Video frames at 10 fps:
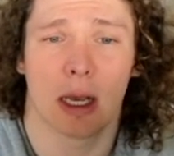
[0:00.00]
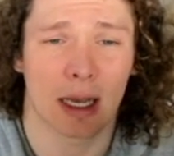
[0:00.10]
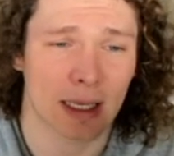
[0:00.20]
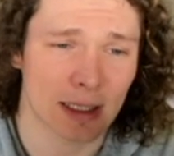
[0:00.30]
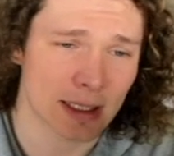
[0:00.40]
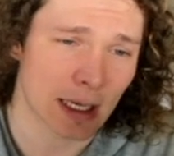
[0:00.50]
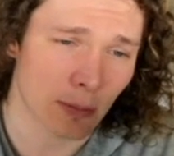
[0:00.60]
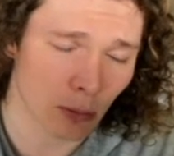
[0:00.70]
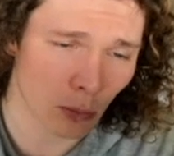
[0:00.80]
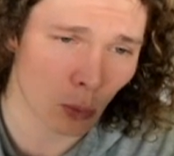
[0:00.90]
can set
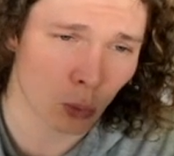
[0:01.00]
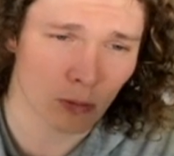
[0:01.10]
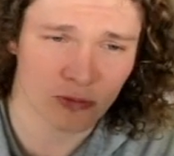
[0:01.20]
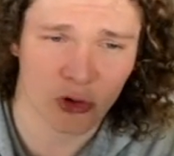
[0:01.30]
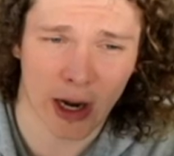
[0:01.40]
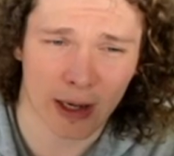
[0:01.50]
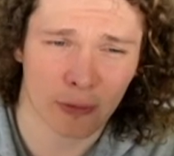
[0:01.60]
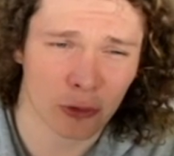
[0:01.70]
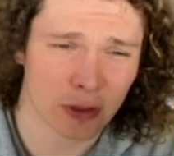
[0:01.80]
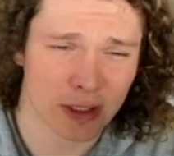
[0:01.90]
up Rain
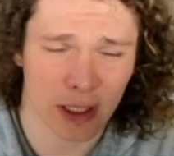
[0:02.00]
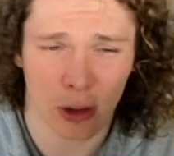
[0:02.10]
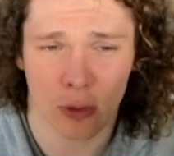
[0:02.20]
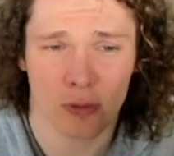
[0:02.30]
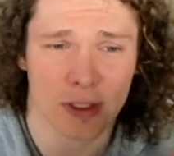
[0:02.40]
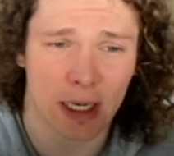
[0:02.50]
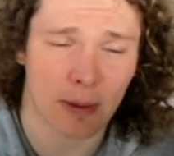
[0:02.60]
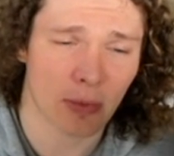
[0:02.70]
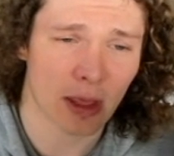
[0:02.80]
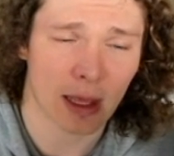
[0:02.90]
for itself, set
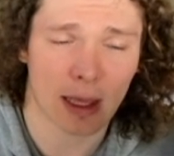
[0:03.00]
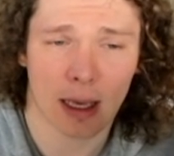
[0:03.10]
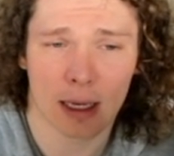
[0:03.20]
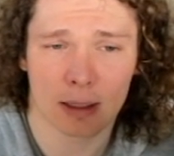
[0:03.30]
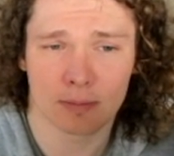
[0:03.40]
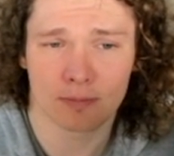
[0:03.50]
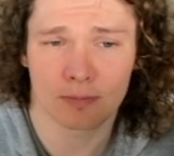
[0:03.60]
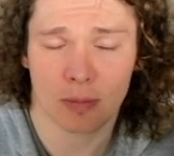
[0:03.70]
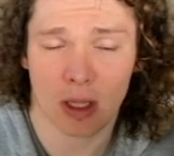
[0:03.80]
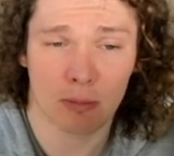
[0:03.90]
up the
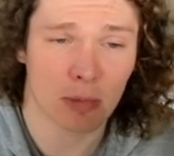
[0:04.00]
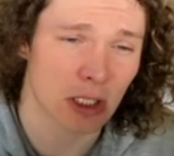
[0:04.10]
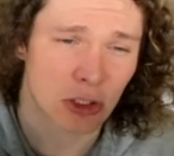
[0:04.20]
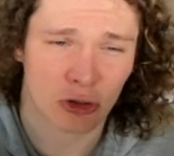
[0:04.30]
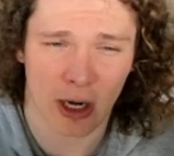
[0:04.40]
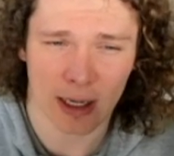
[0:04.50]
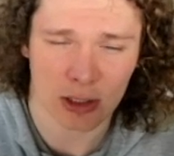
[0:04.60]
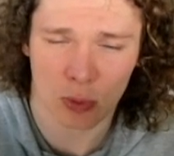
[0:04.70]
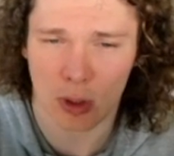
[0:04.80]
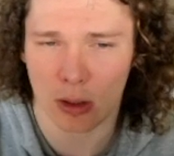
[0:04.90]
Misty Terrain
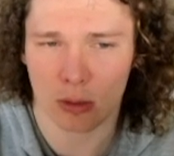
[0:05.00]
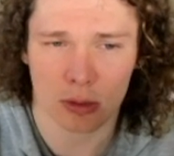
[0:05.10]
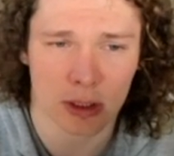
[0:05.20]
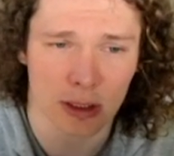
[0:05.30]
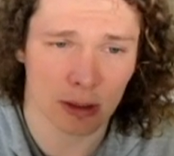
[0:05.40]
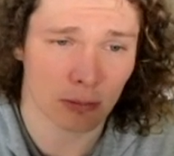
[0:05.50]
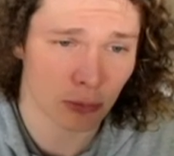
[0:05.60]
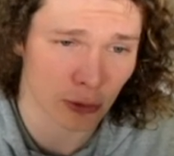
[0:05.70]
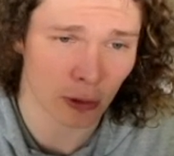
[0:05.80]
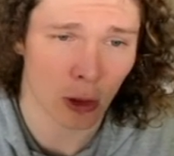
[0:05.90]
as well to
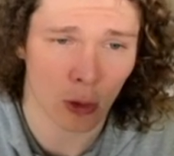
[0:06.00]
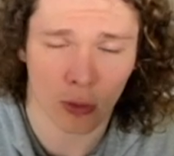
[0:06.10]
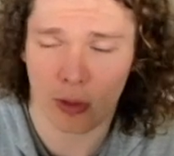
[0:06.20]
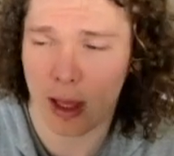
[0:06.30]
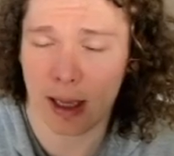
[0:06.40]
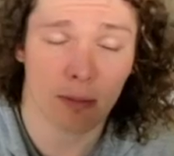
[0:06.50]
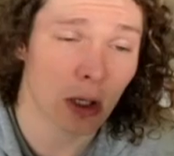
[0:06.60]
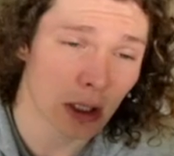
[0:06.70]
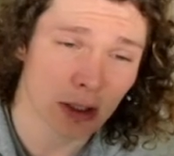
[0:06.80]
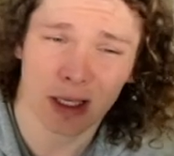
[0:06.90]
prolong that.
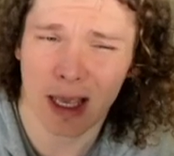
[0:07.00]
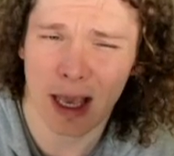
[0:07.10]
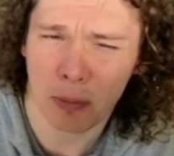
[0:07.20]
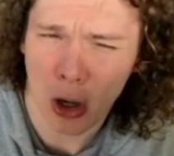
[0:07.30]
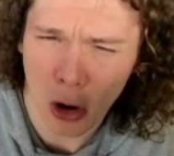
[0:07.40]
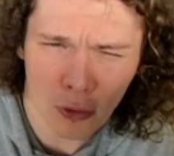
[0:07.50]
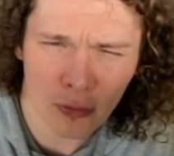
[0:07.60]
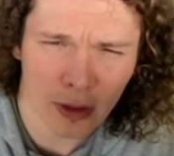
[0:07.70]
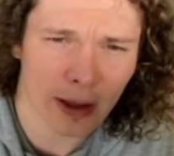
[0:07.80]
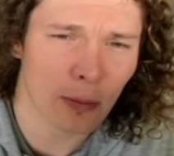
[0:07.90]
So yeah,
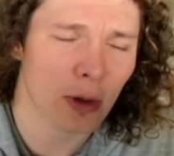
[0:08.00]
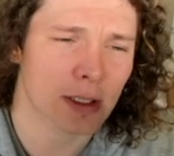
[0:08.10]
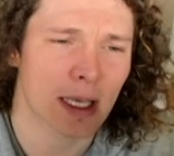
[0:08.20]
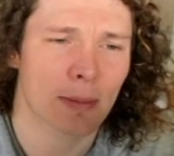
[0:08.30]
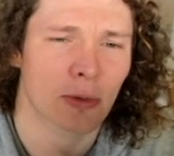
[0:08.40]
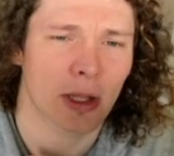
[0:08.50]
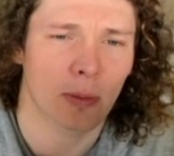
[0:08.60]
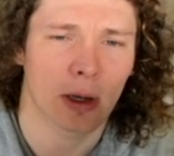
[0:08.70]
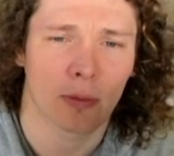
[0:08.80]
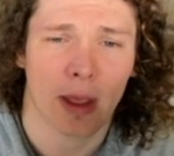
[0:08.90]
hopefully it works out pretty
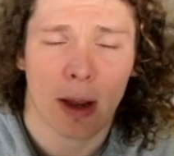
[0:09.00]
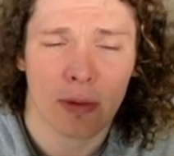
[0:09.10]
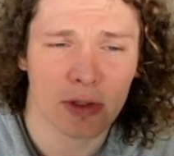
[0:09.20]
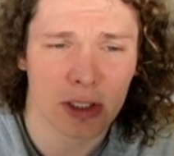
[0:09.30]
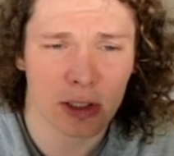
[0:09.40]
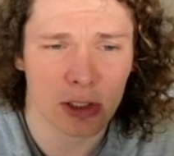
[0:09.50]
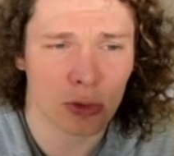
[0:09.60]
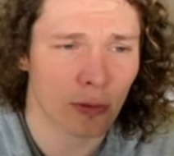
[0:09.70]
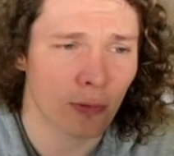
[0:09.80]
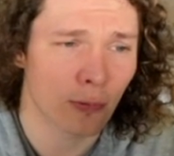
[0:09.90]
well. Now we've just got to
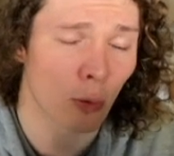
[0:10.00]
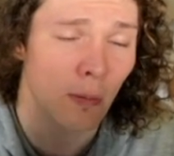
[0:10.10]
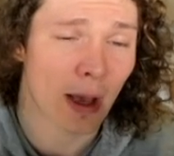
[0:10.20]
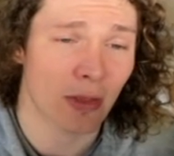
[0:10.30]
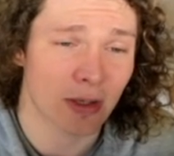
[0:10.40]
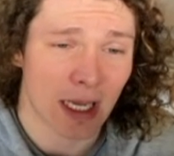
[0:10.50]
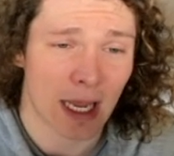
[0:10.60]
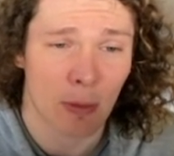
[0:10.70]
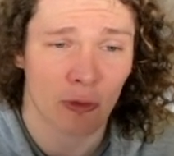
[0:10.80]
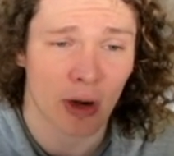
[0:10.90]
sort of format the
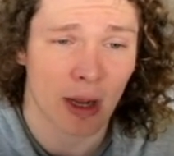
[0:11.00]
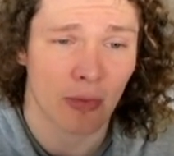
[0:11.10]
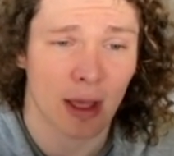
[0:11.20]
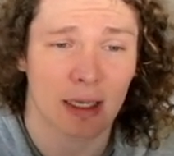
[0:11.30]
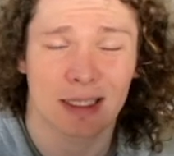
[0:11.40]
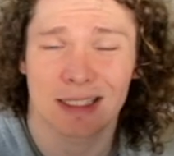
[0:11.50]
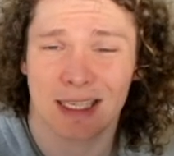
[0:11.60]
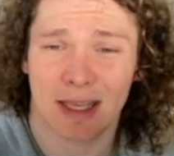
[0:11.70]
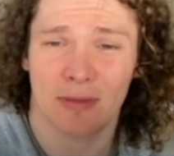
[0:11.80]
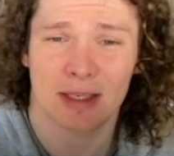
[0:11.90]
team around that to
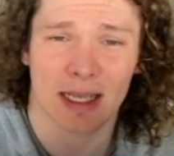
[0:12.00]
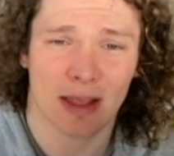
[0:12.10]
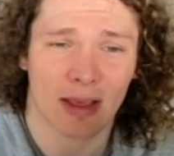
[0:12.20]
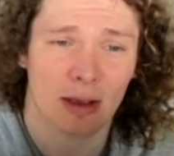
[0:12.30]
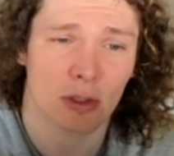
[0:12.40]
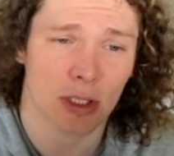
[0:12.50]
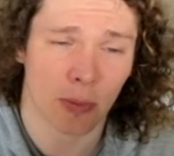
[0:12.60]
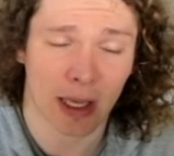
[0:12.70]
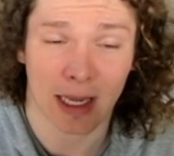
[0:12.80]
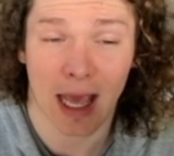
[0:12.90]
see if there's anything else that
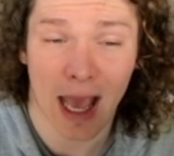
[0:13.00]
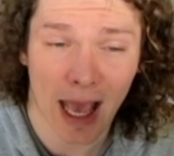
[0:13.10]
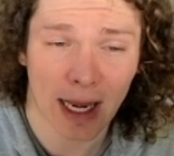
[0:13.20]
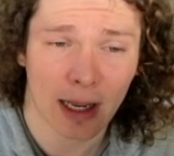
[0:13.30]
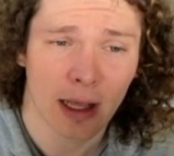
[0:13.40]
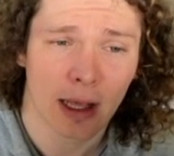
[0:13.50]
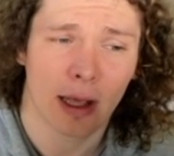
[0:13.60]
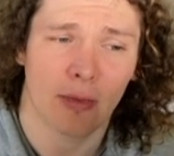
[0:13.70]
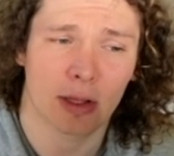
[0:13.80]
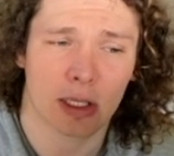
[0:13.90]
we can add
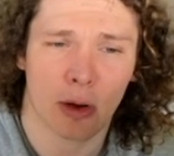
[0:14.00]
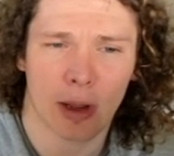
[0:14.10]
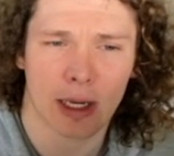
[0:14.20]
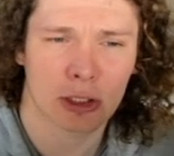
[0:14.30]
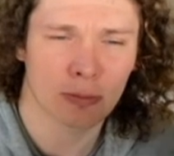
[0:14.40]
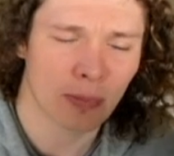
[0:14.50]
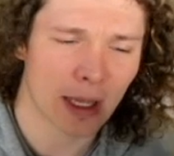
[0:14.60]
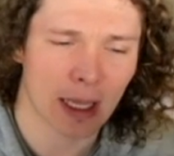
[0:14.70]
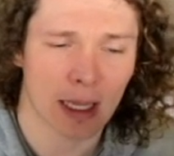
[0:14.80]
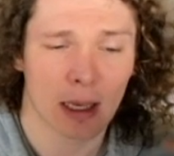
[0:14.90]
that's going to
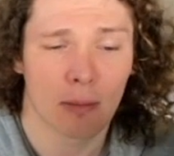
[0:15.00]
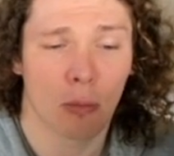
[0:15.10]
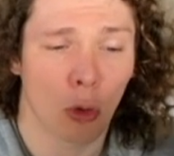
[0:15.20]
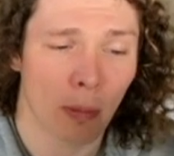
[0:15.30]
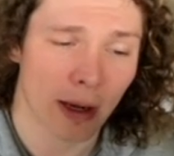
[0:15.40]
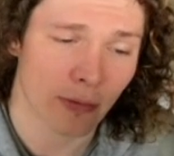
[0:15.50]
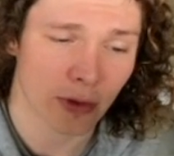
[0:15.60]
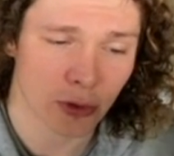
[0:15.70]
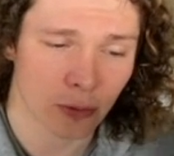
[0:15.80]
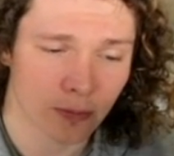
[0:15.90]
be more
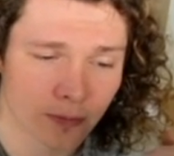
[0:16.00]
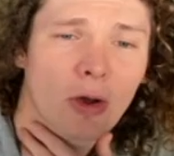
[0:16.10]
beneficial.